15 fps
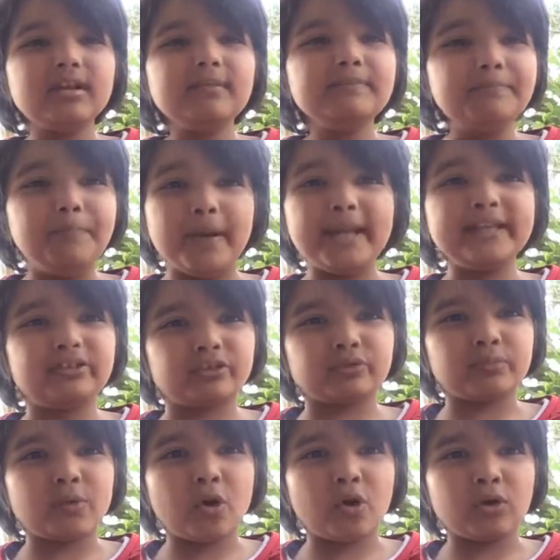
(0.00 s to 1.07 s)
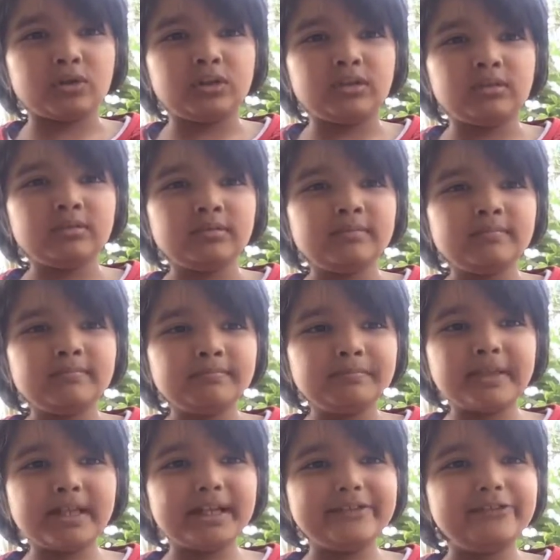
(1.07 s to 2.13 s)
big small,
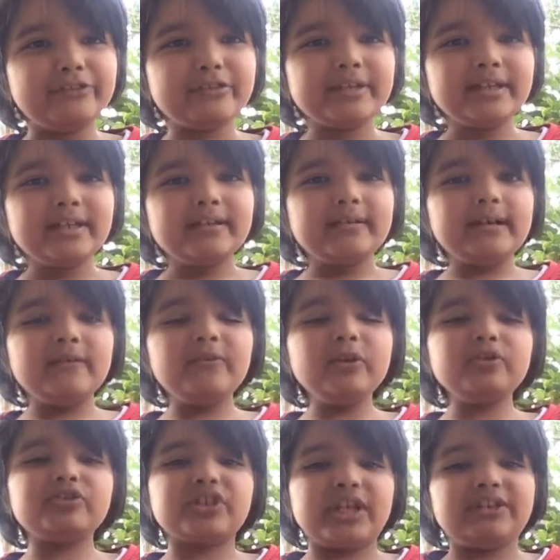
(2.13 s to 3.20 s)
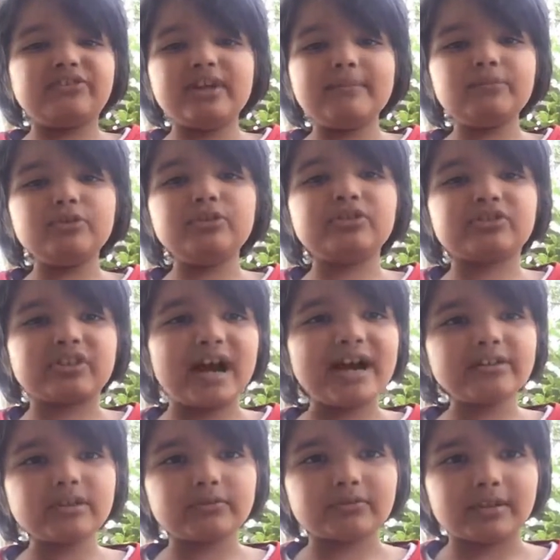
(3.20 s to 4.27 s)
because if you change them to the
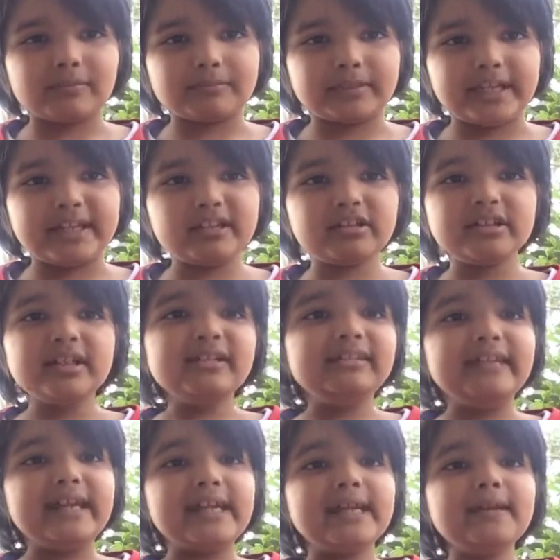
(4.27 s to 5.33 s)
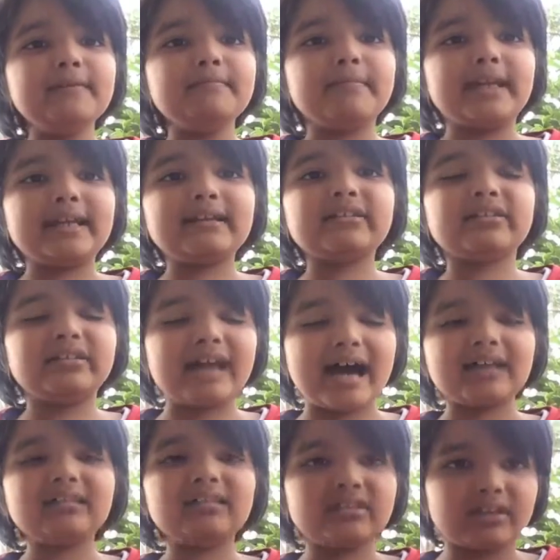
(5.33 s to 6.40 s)
size of something, they makes
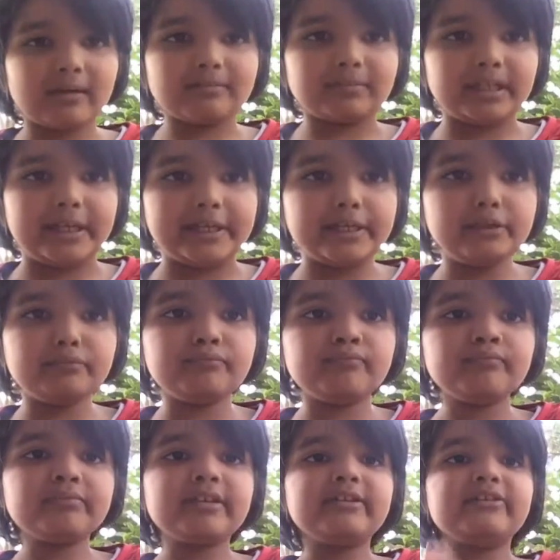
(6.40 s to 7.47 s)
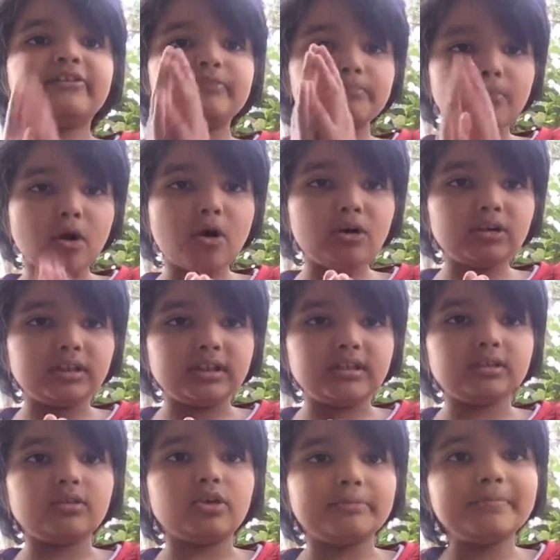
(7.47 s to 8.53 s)
that something smaller
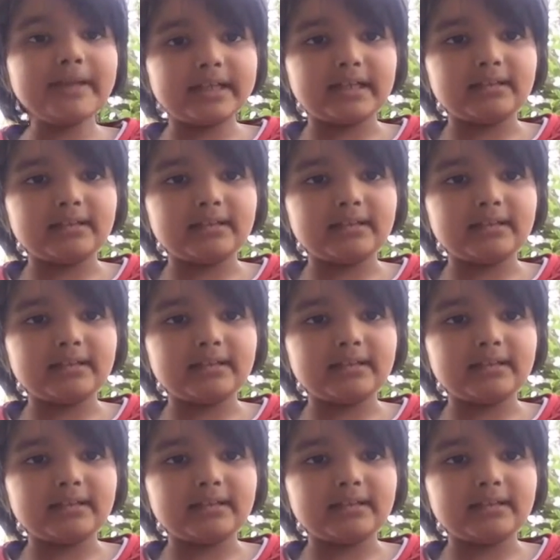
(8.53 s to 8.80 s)
or bigger.